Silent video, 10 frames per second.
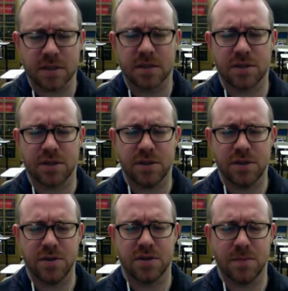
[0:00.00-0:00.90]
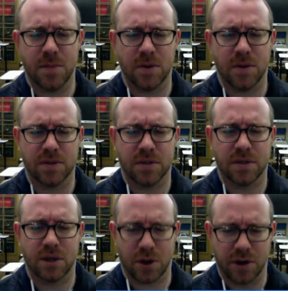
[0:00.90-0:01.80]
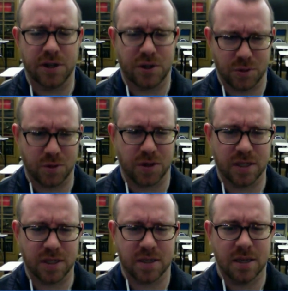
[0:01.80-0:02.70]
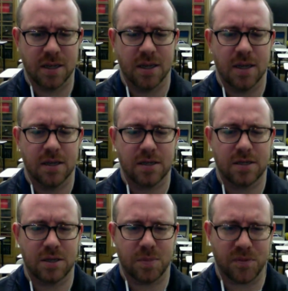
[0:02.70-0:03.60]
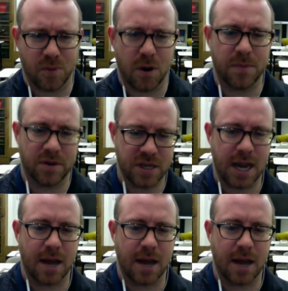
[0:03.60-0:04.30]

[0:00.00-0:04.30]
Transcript: to use the most current tools to perform their job.